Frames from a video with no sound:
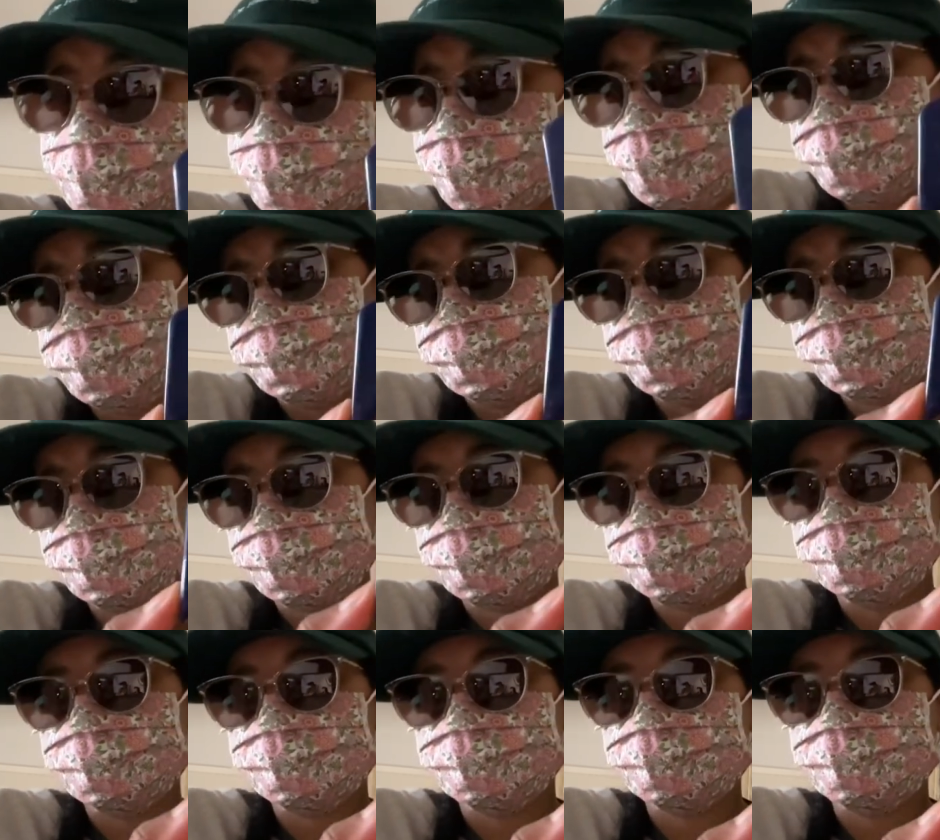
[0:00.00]
not as tan
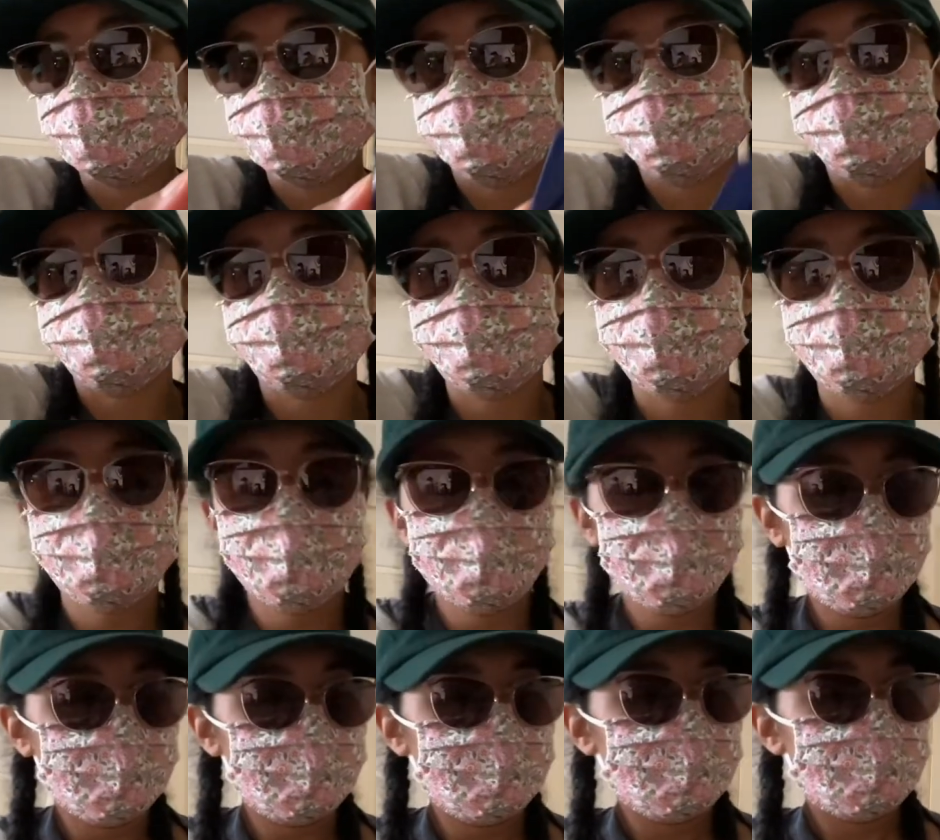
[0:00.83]
as this, but
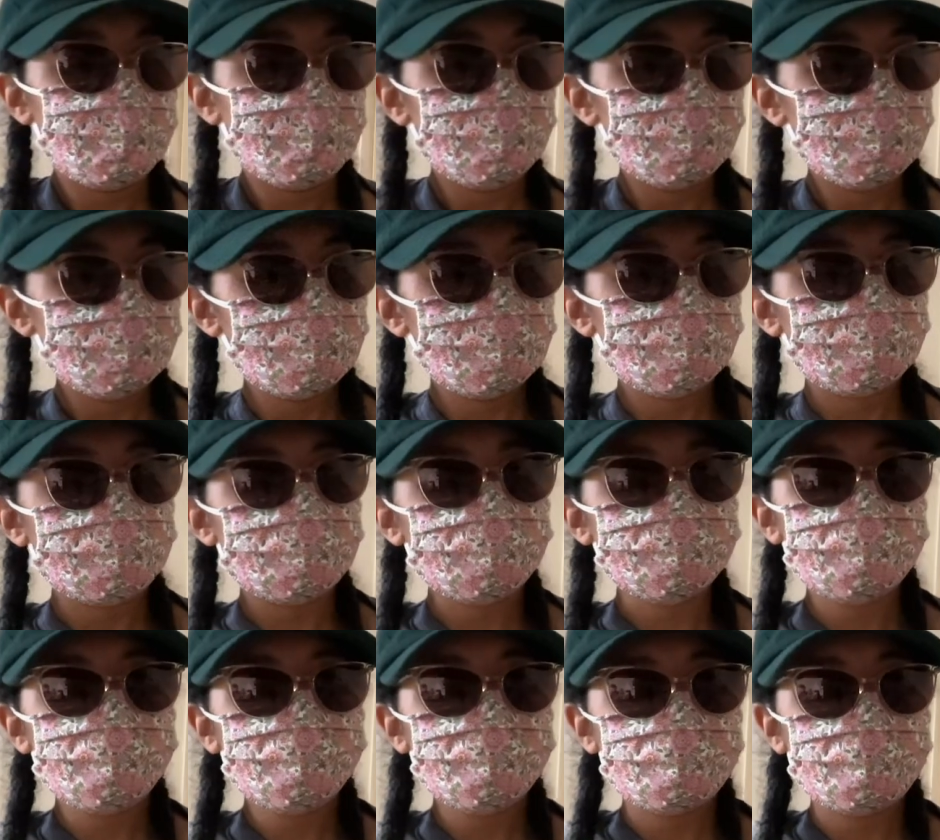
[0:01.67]

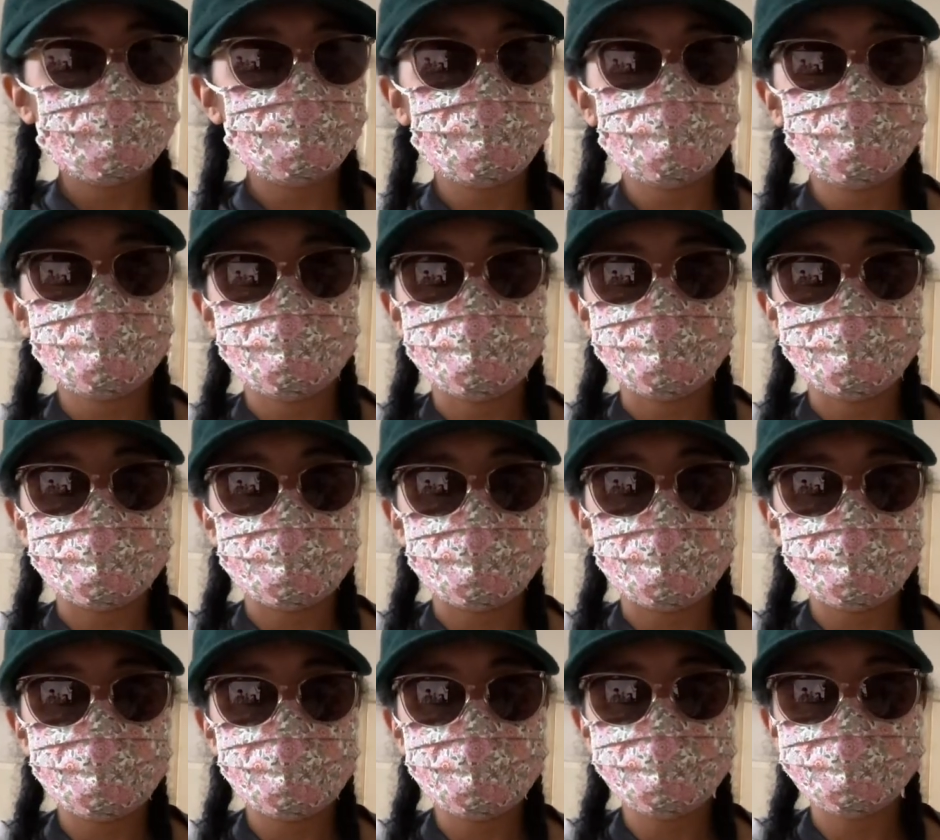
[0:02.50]
especially the hair
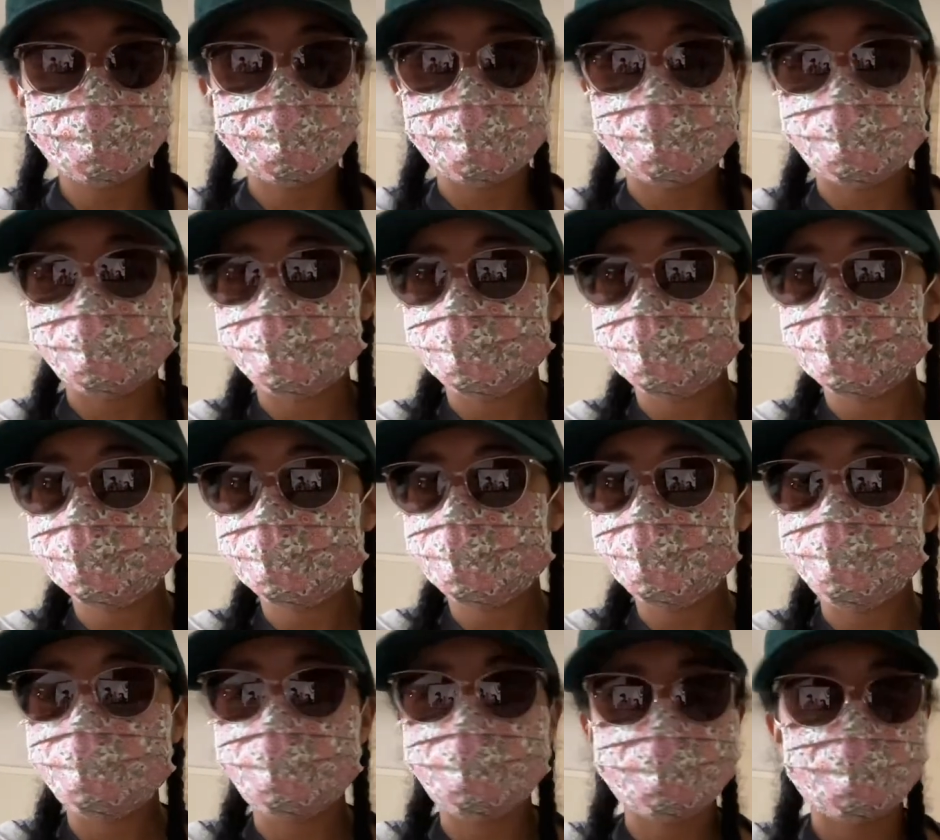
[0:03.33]
is like
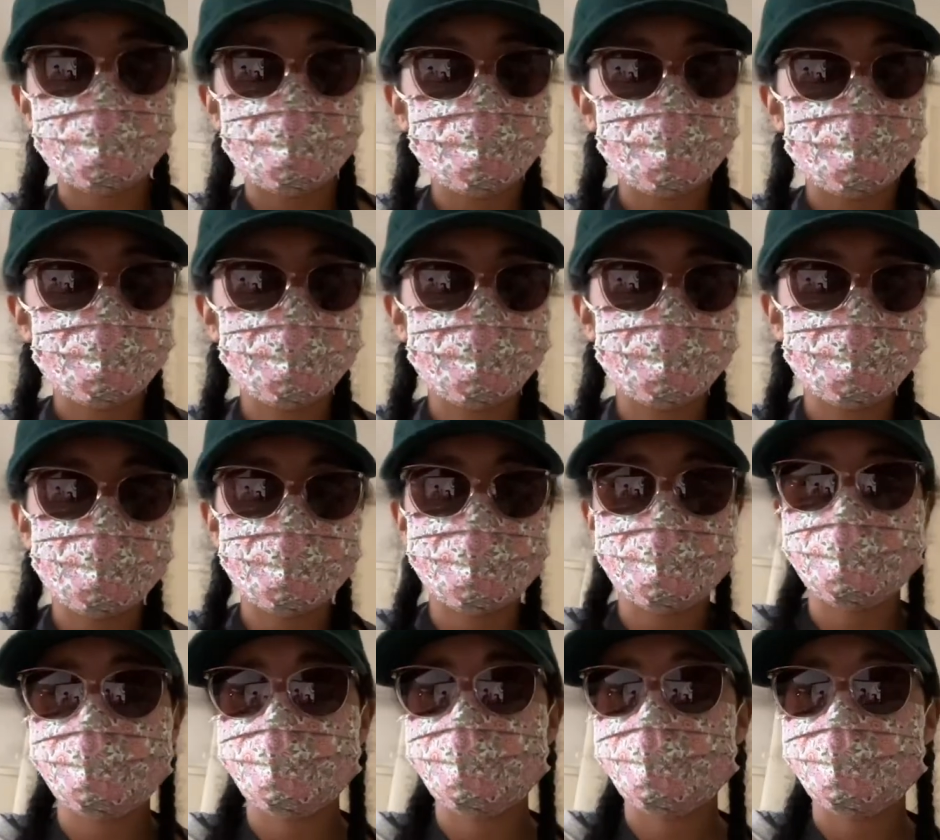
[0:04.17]
almost like
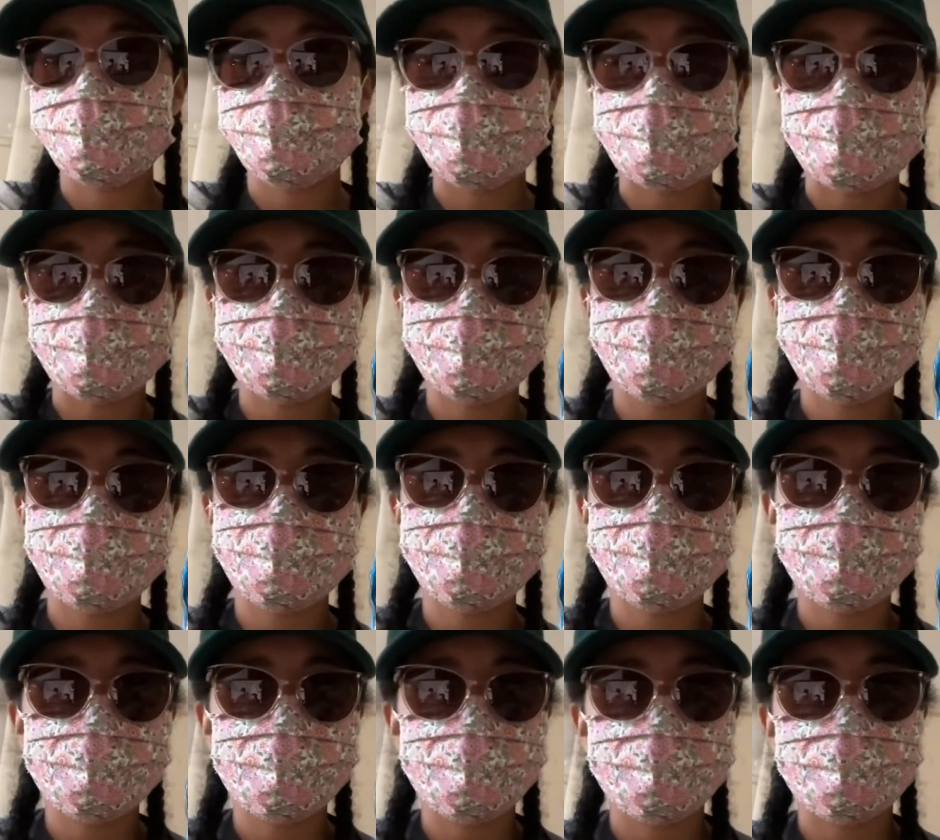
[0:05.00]
representing the lapis
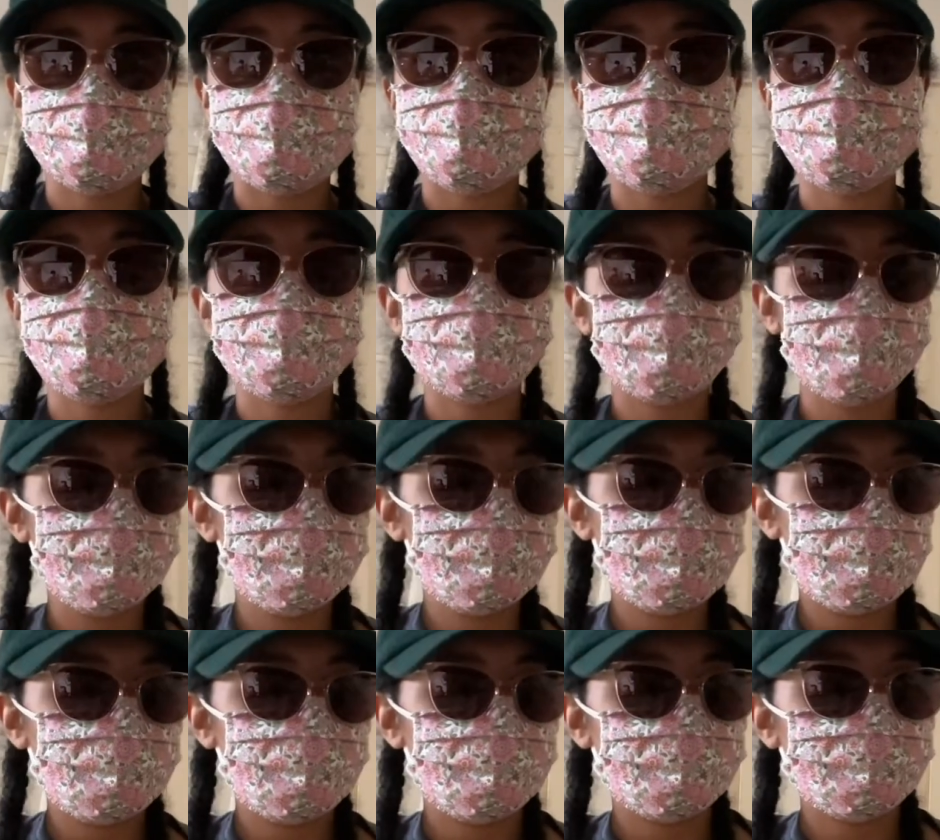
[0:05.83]
lazuli color theme
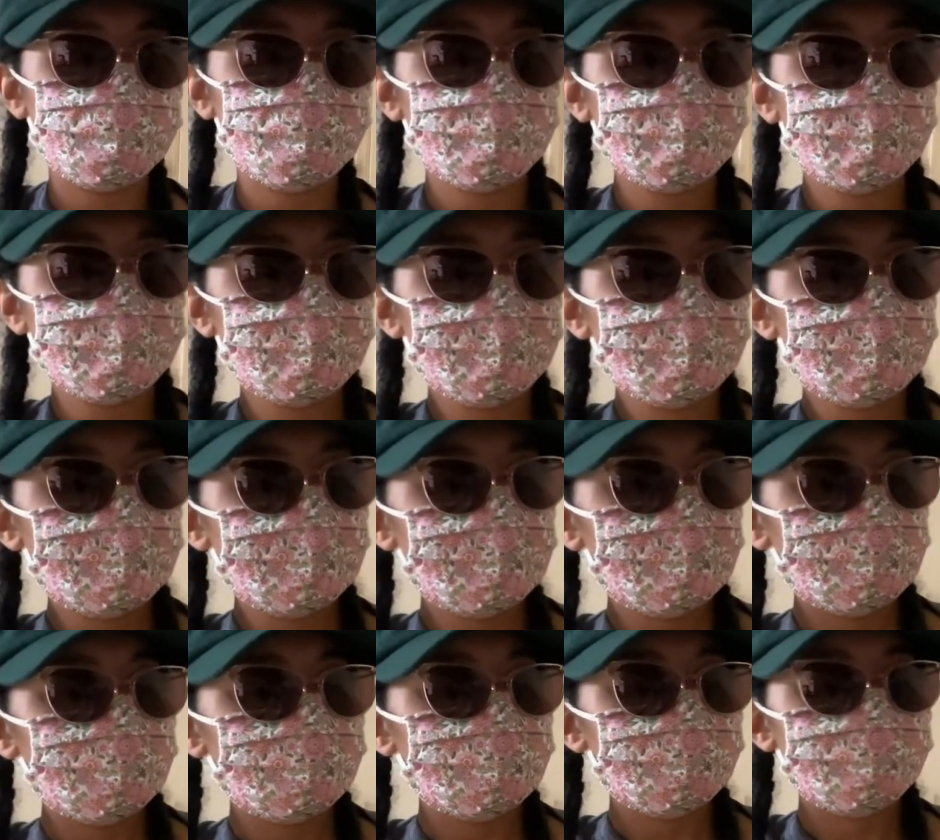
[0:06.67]
hair
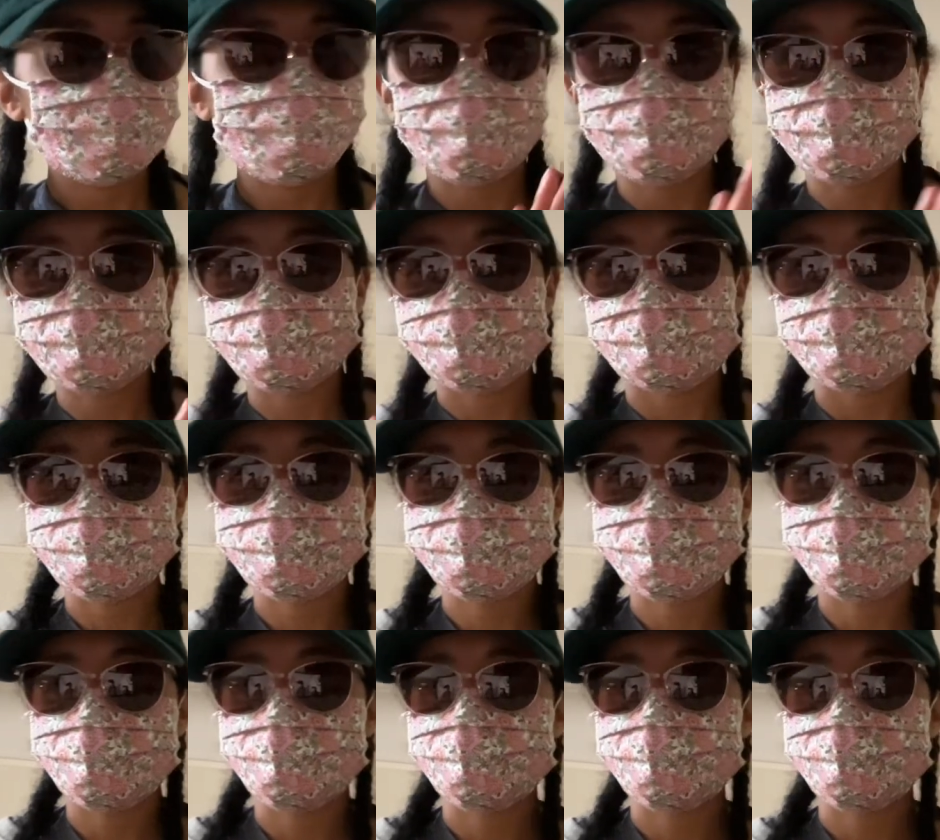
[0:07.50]
with the gold tassel.